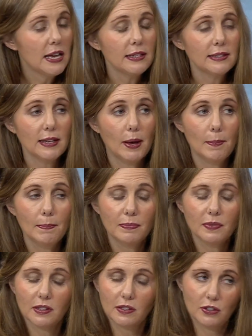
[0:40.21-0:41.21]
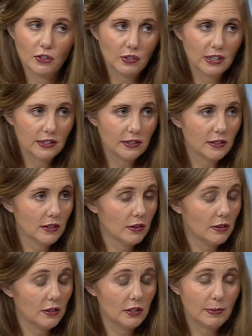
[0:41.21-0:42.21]
some students,
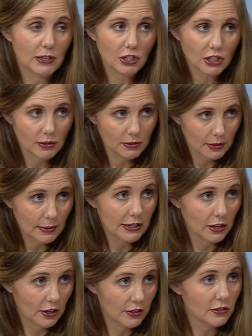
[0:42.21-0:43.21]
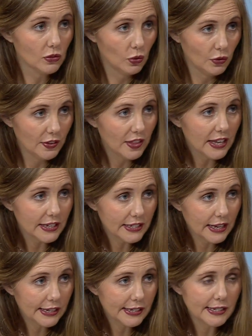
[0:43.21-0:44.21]
especially depending on the school that they
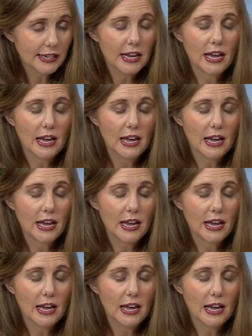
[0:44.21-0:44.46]
attend,